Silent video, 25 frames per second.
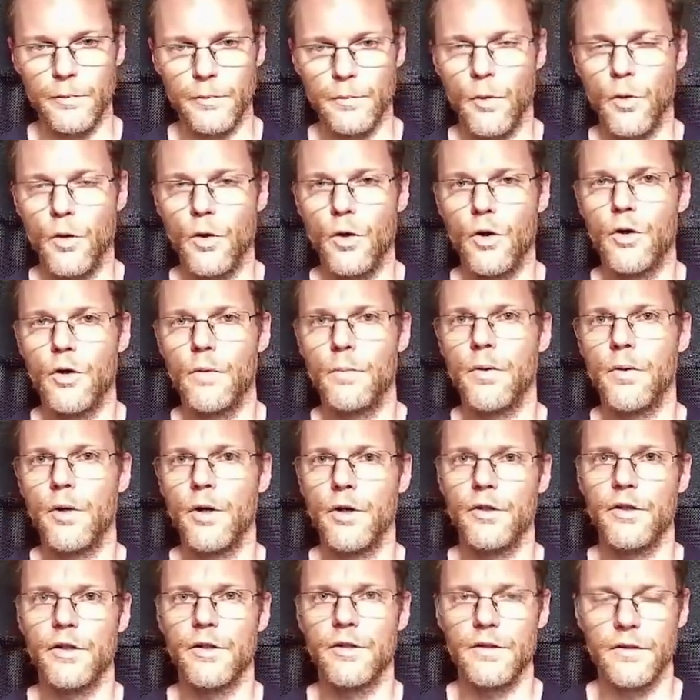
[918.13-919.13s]
more
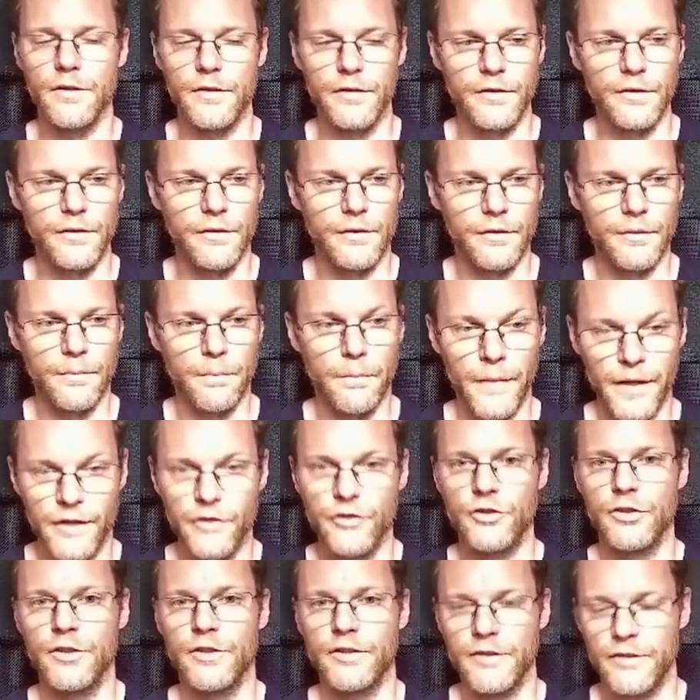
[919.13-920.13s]
particle
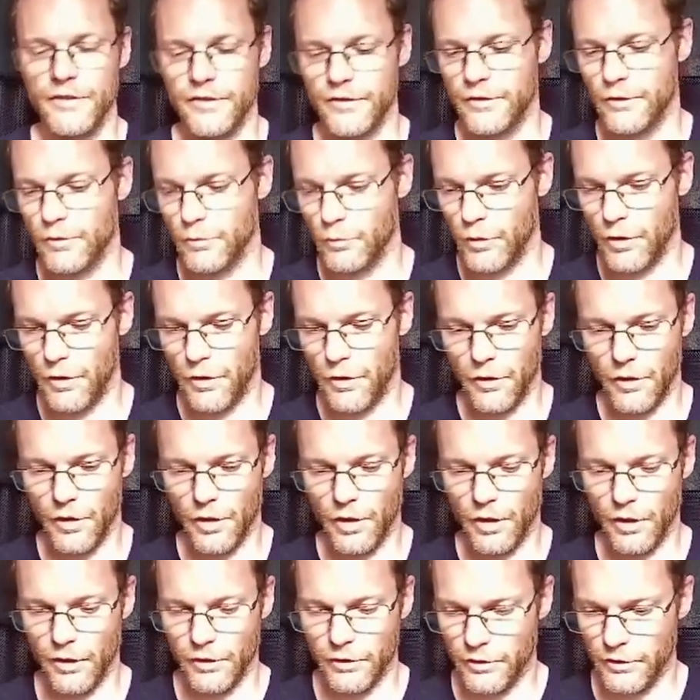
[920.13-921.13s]
meshes with the
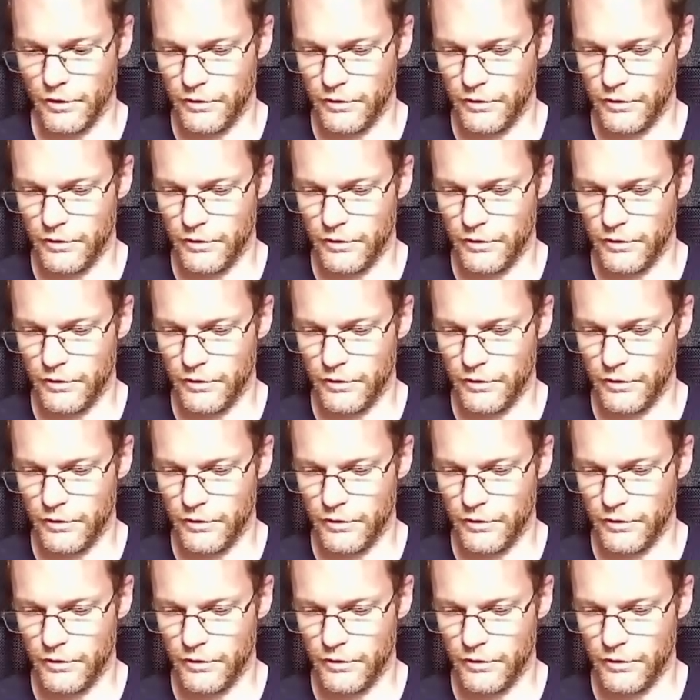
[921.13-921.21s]
audio.